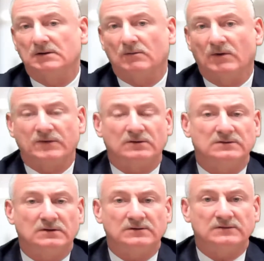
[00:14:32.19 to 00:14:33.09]
what those
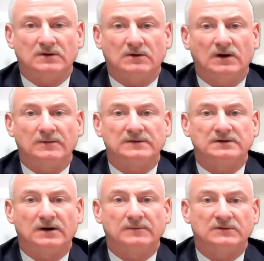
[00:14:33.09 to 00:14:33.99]
notice requirements
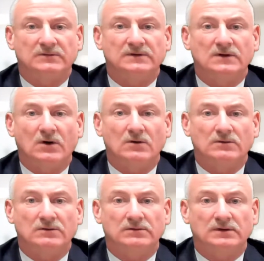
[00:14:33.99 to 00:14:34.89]
are between the
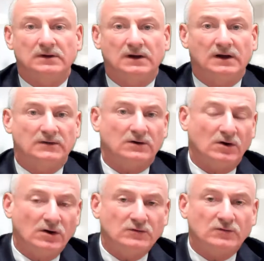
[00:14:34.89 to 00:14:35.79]
owner and the
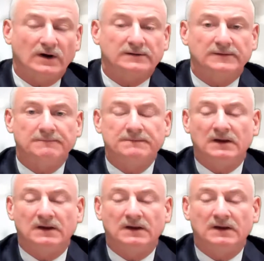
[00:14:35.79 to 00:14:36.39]
contractor.